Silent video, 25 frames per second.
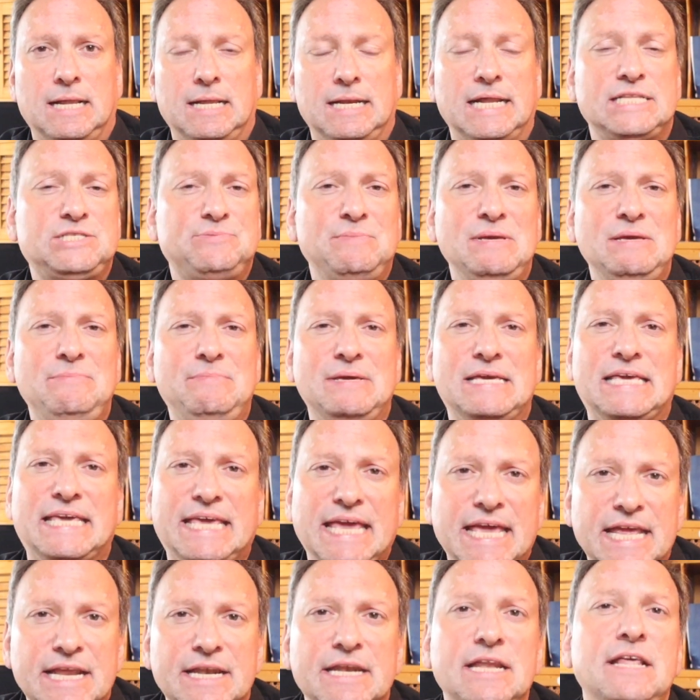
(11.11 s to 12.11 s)
Let me
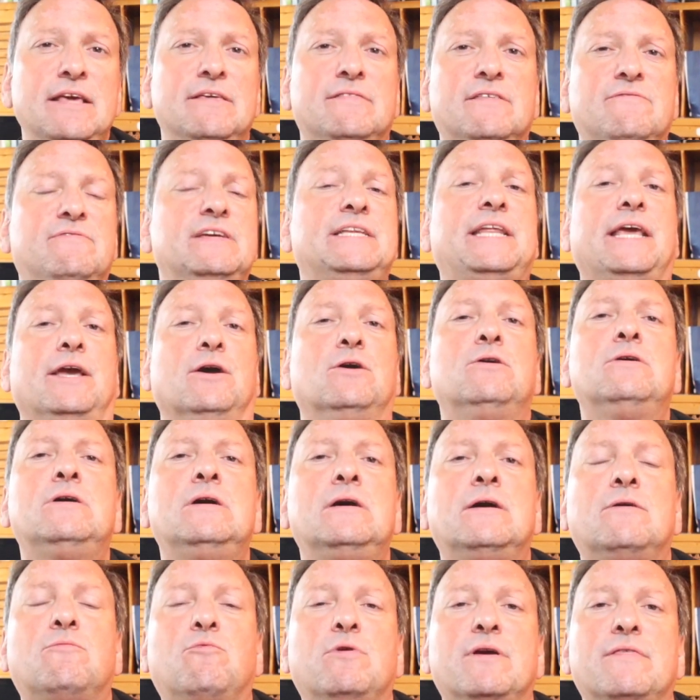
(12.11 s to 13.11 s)
begin the video
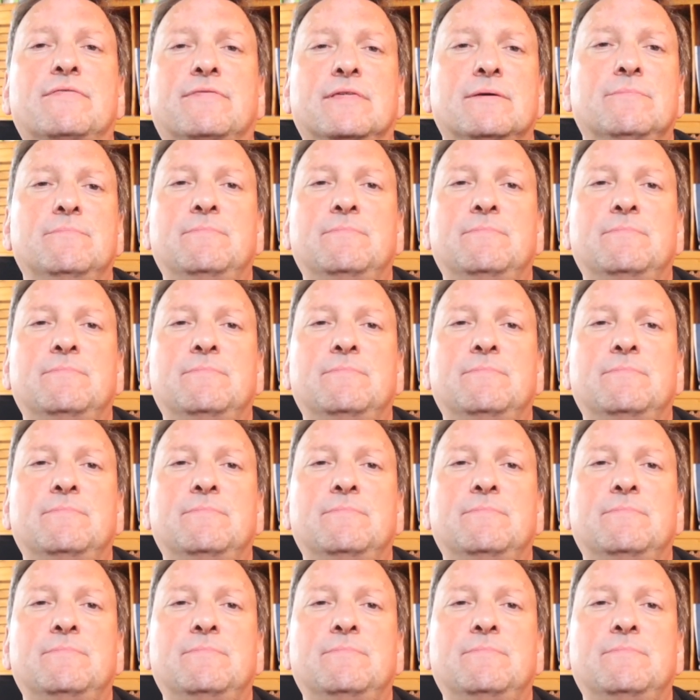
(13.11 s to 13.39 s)
with